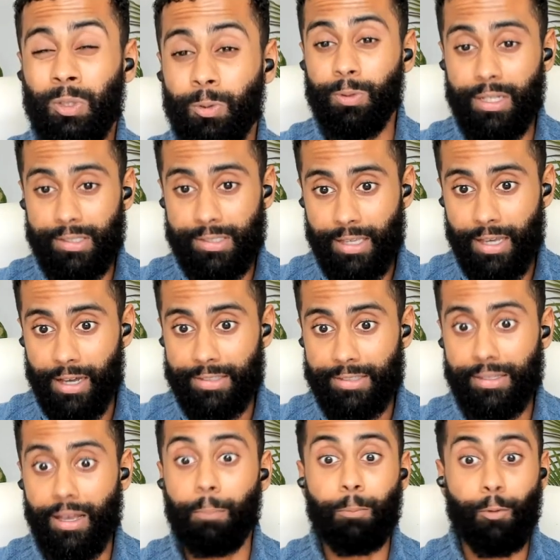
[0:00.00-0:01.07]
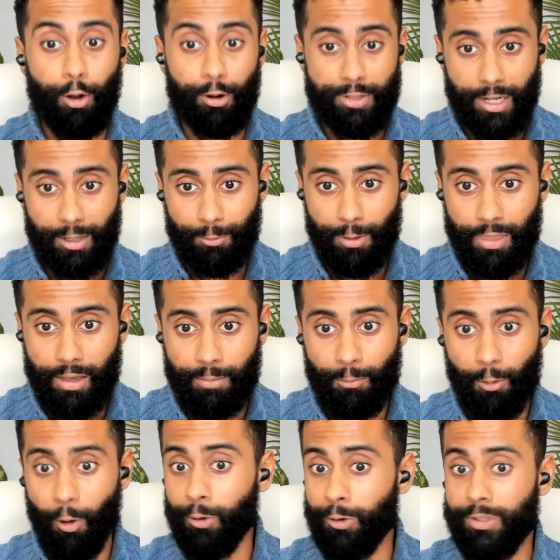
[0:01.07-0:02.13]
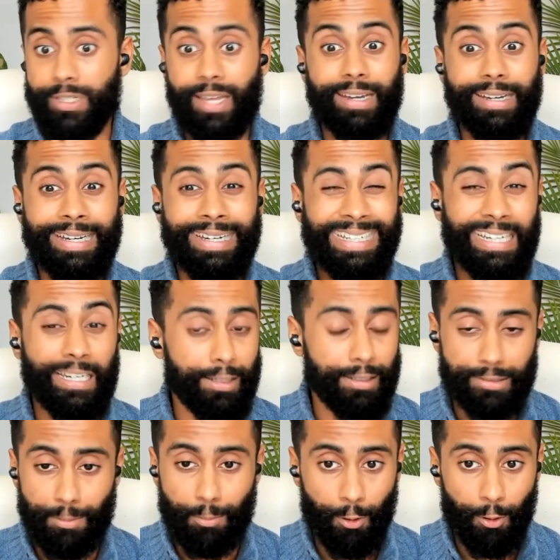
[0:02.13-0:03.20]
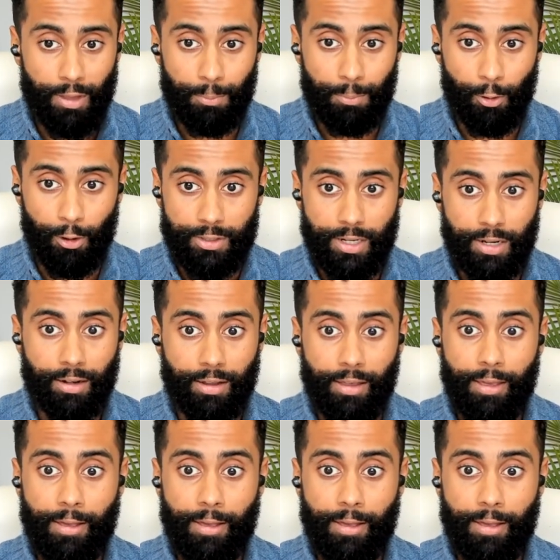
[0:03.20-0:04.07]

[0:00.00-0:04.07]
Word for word: to discuss a project with them or to share any details about that project.